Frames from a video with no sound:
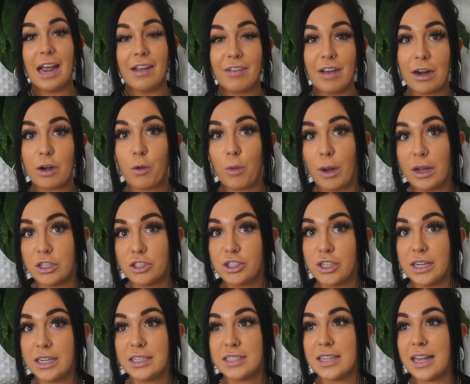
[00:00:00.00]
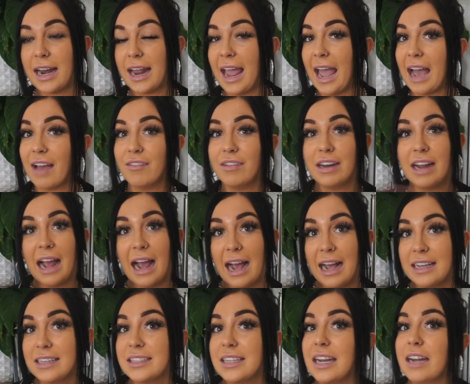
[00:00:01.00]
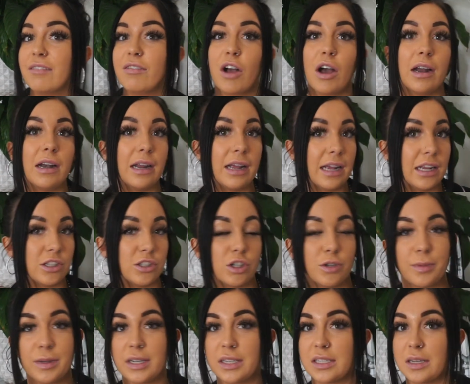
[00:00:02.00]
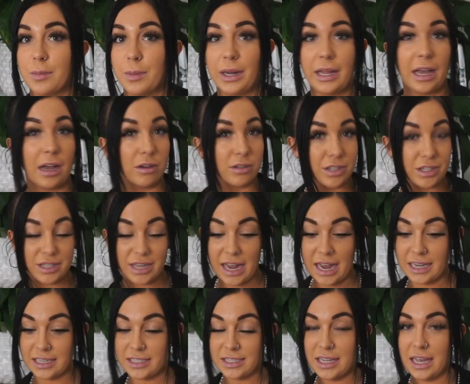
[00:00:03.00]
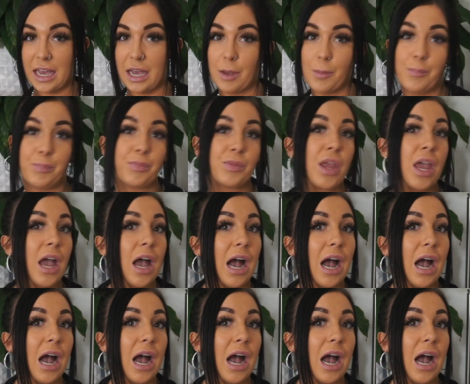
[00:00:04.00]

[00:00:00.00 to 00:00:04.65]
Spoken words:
I've had questions that I haven't asked that have gotten answered because somebody else has asked them.